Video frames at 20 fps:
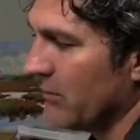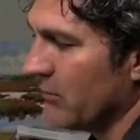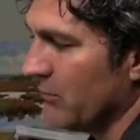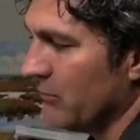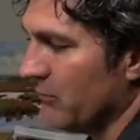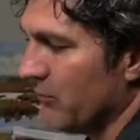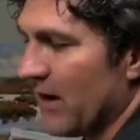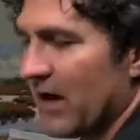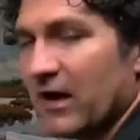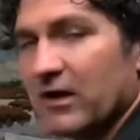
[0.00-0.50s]

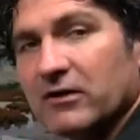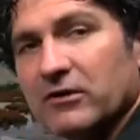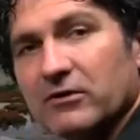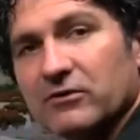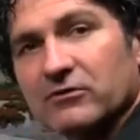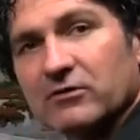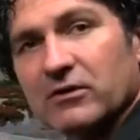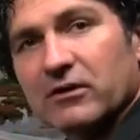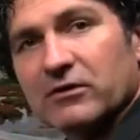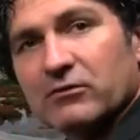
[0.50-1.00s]
through
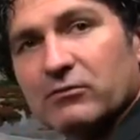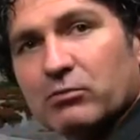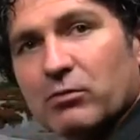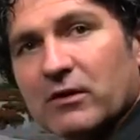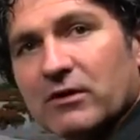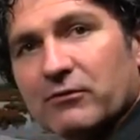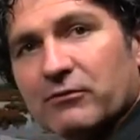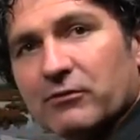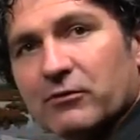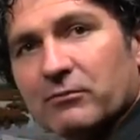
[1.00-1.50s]
values and all these
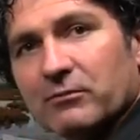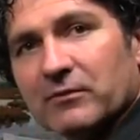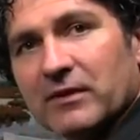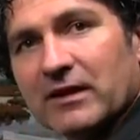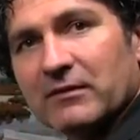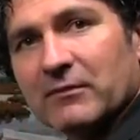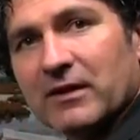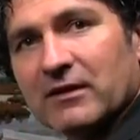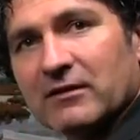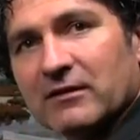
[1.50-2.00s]
wonderful
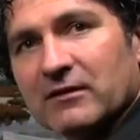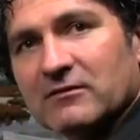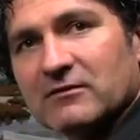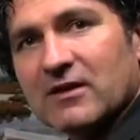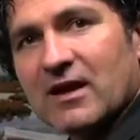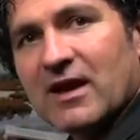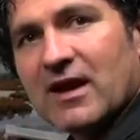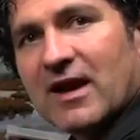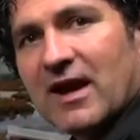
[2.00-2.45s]
methods.